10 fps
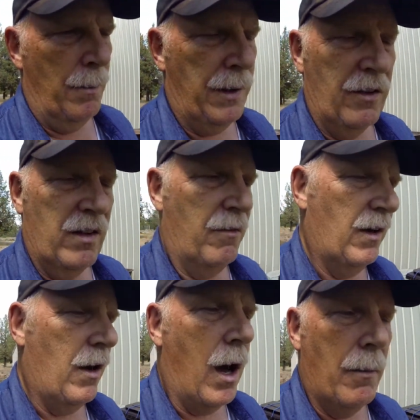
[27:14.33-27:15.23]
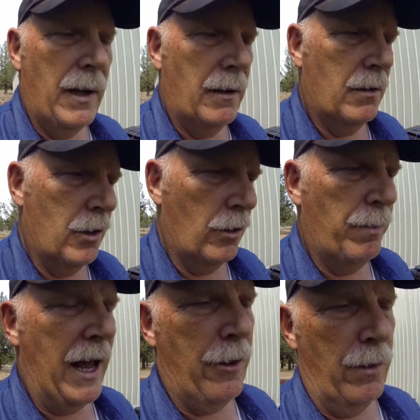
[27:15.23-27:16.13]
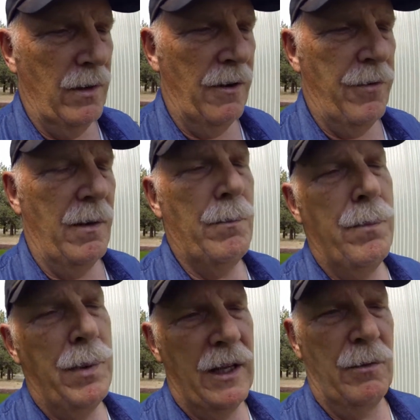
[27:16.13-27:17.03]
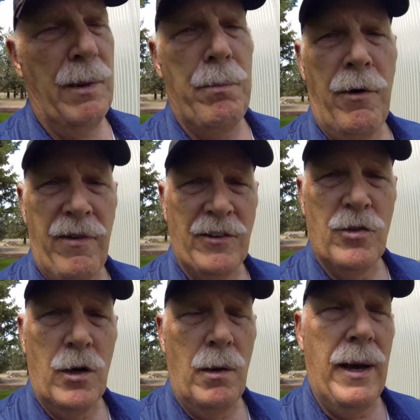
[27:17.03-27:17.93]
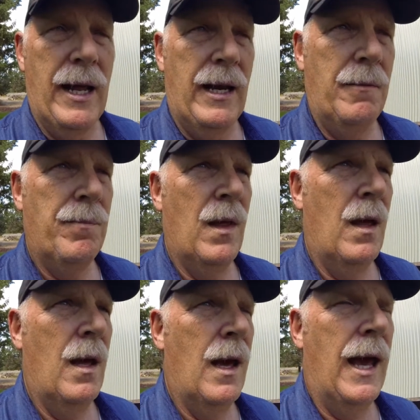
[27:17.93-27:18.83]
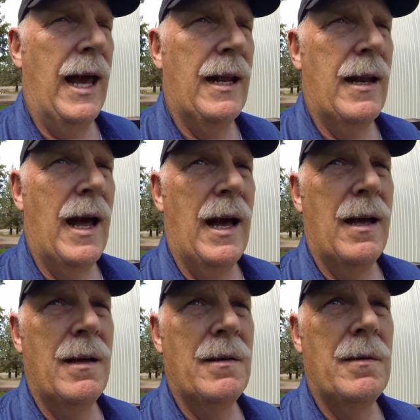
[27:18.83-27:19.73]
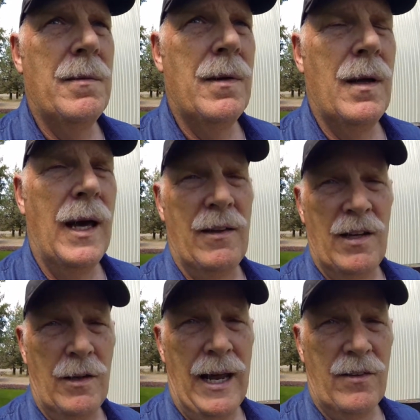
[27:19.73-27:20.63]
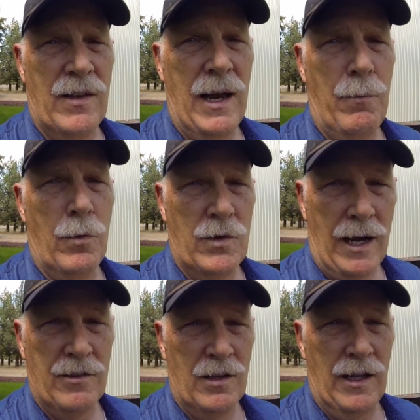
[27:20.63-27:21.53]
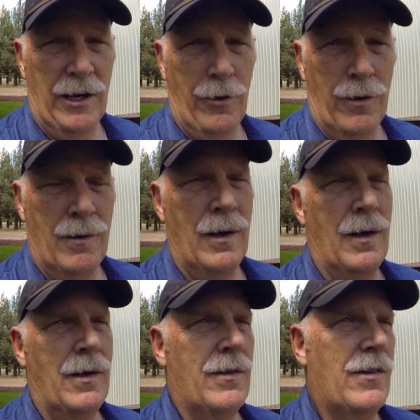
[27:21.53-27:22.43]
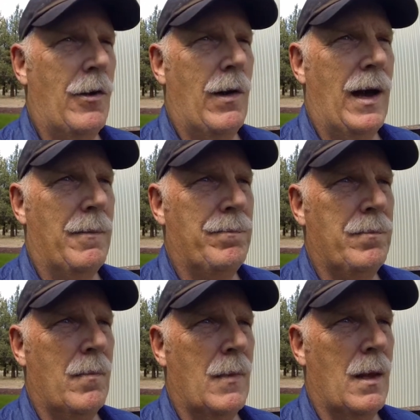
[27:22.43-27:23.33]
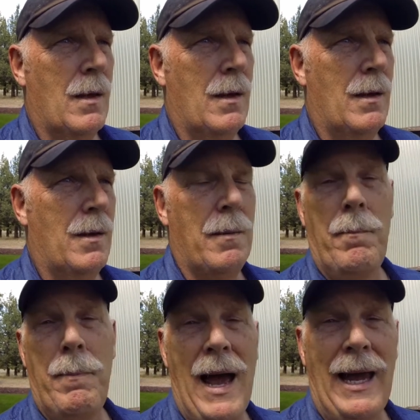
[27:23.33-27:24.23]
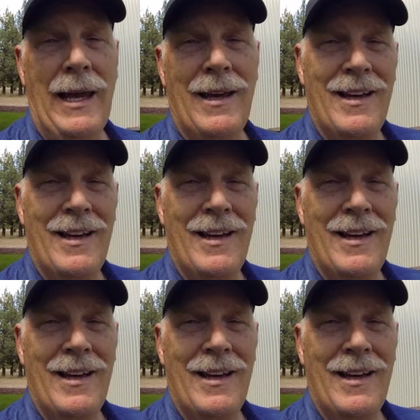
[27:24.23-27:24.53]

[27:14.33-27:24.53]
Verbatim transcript: Please leave a comment, good, bad, or indifferent. Please be professional about it. And until next time, we'll talk to you later. So, bye.